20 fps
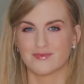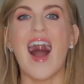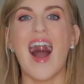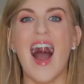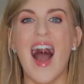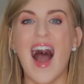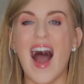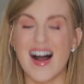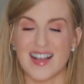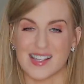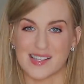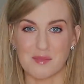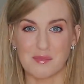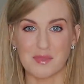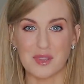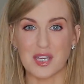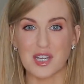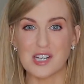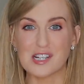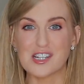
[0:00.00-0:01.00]
Ah,
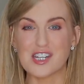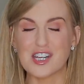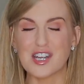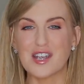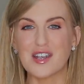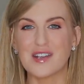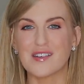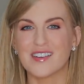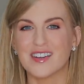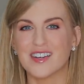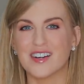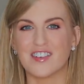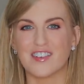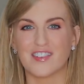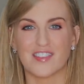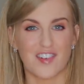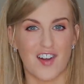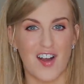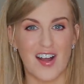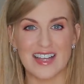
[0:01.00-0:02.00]
something cheery of a
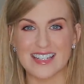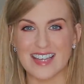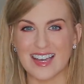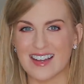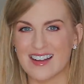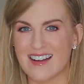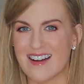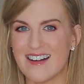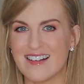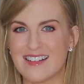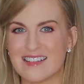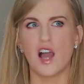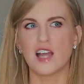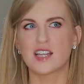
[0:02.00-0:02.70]
Friday, huh?